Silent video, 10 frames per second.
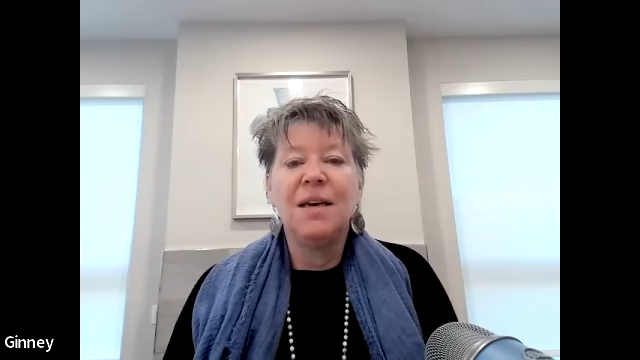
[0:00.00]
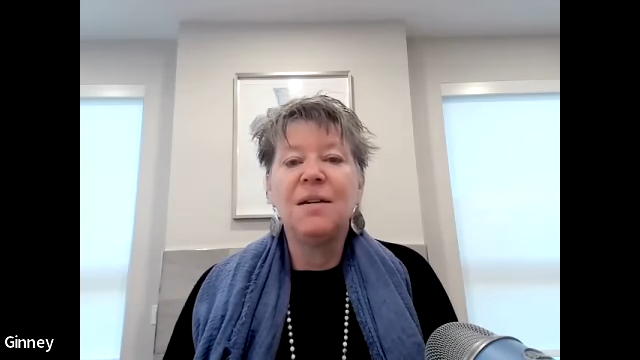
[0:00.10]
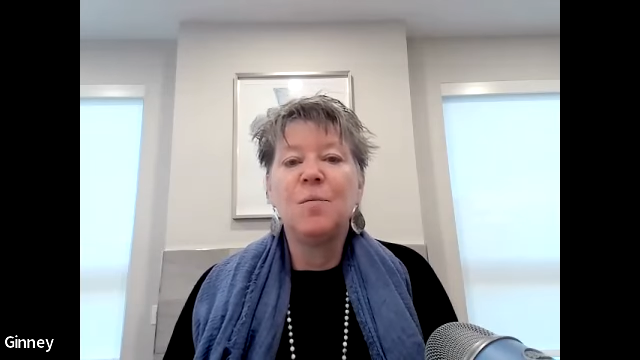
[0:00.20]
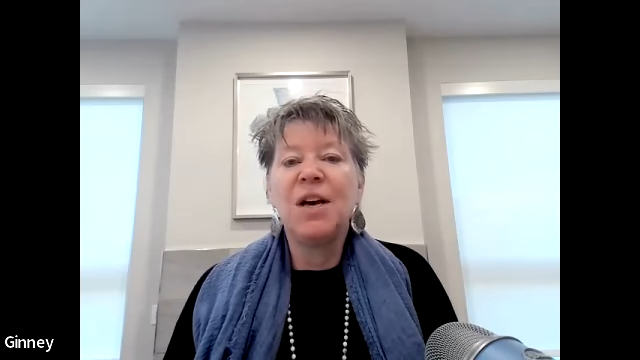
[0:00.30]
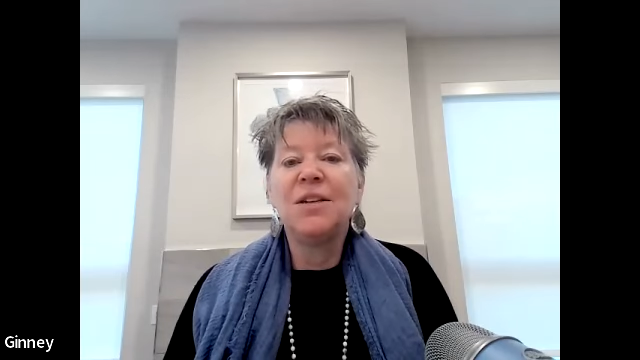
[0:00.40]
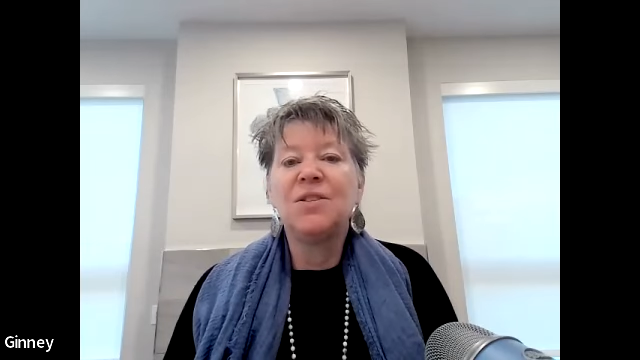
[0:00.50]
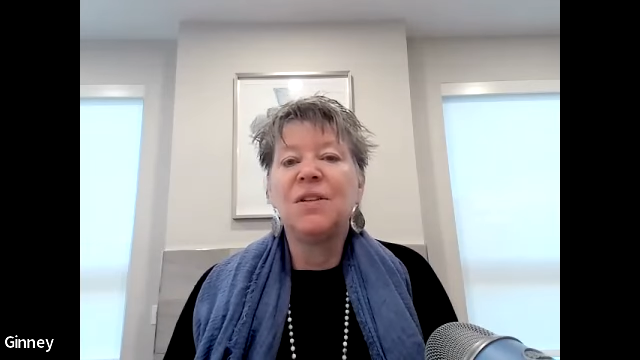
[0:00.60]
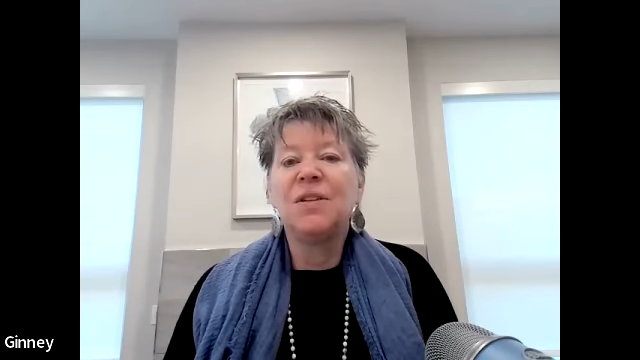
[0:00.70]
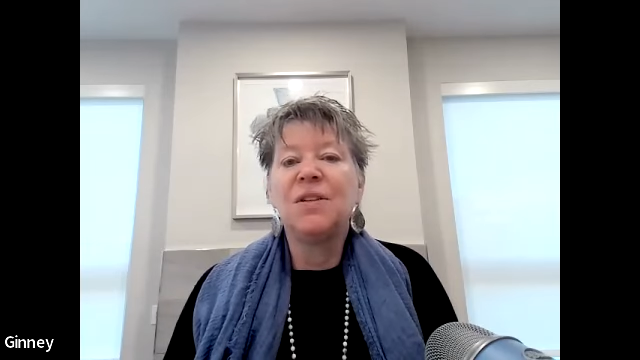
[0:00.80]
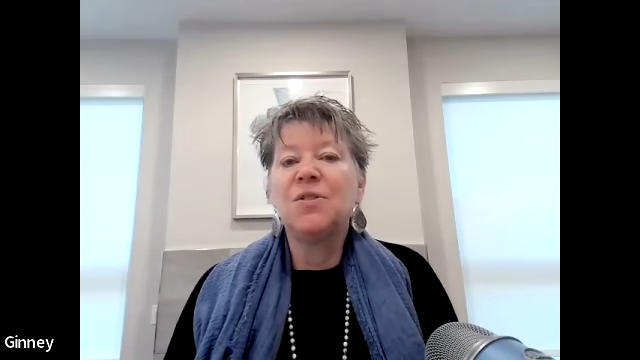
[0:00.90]
And imagine
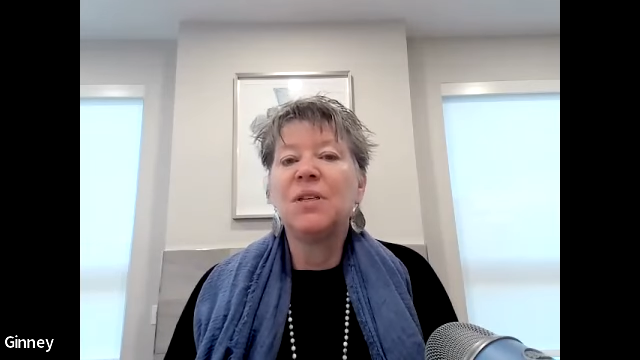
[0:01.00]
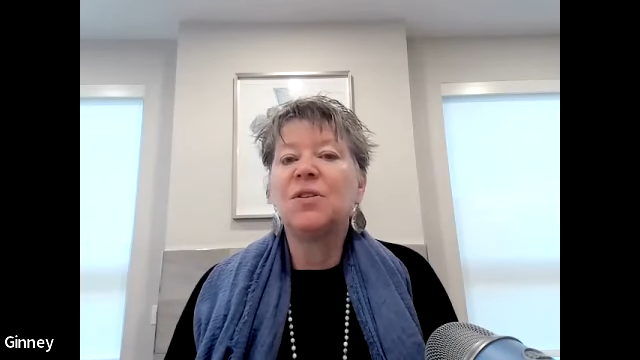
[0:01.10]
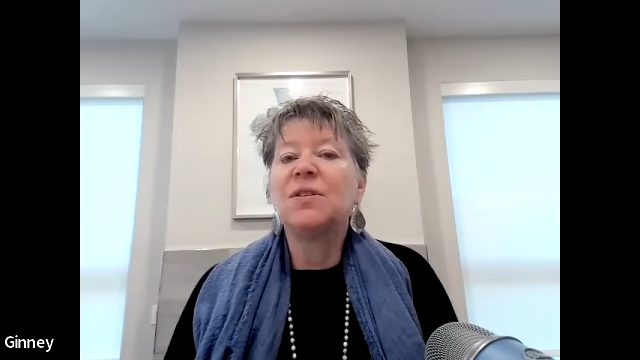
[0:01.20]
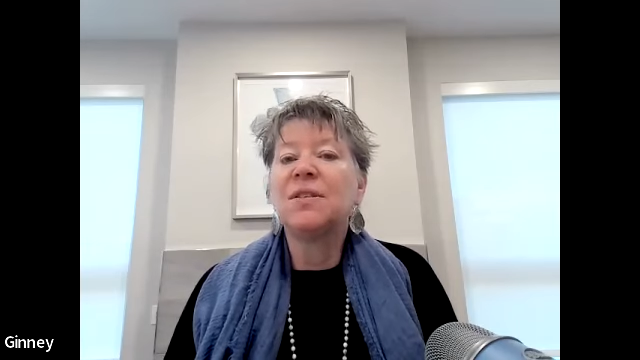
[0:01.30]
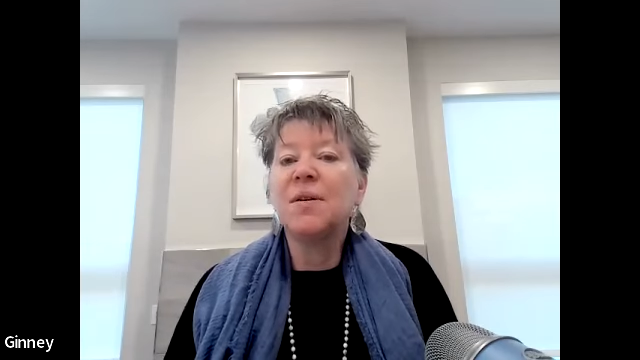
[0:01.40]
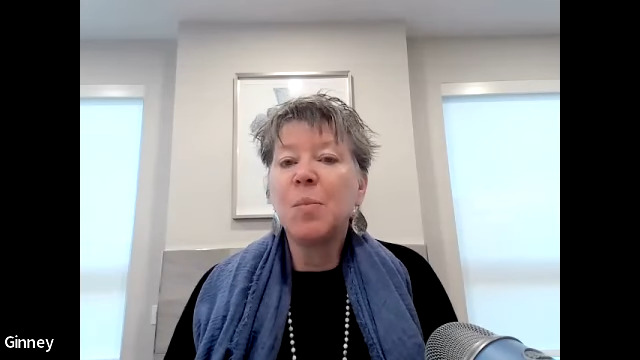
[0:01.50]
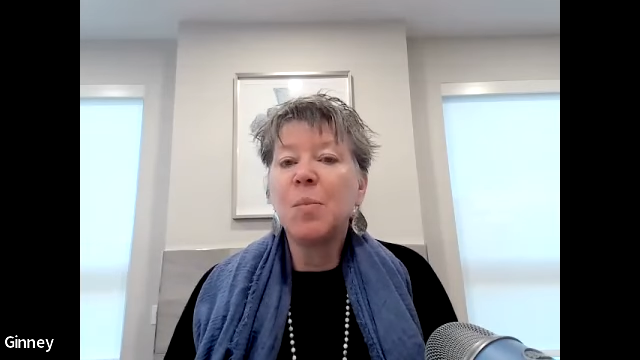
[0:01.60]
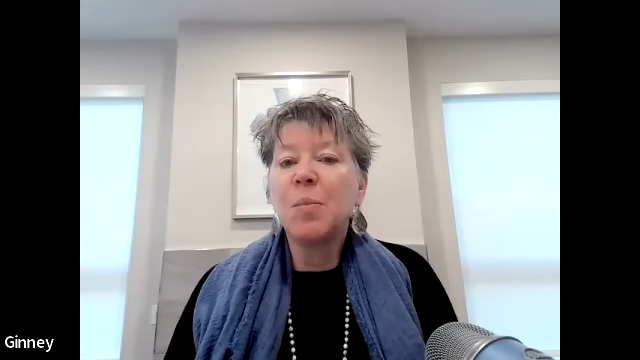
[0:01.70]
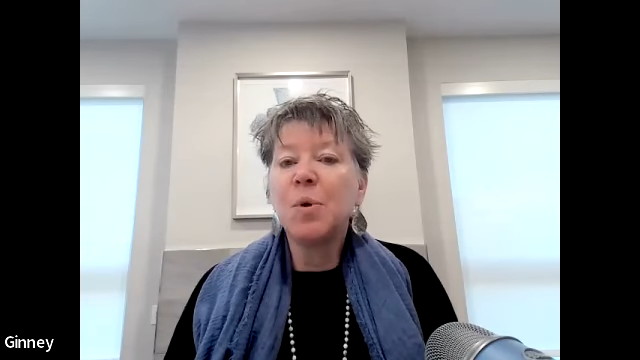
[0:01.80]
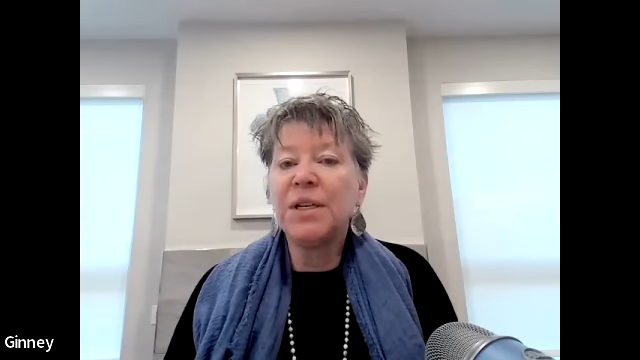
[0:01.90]
that you can just
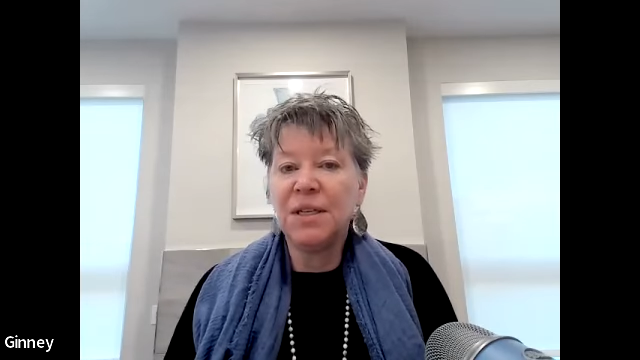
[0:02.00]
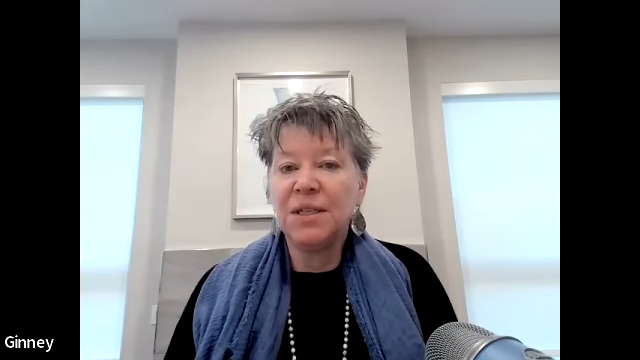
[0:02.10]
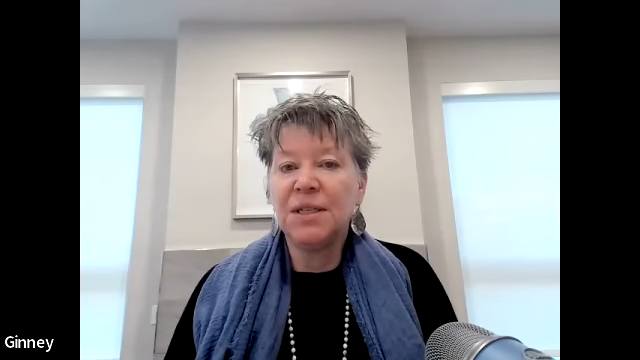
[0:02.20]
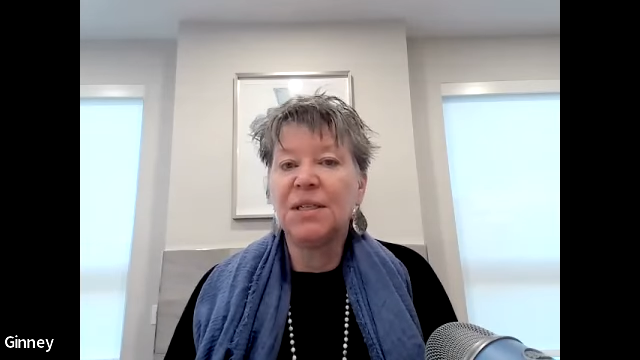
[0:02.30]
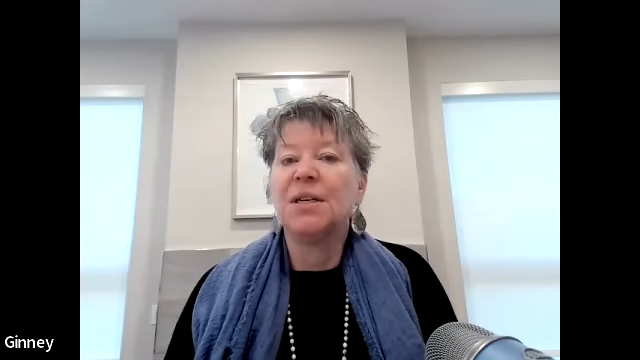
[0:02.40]
simply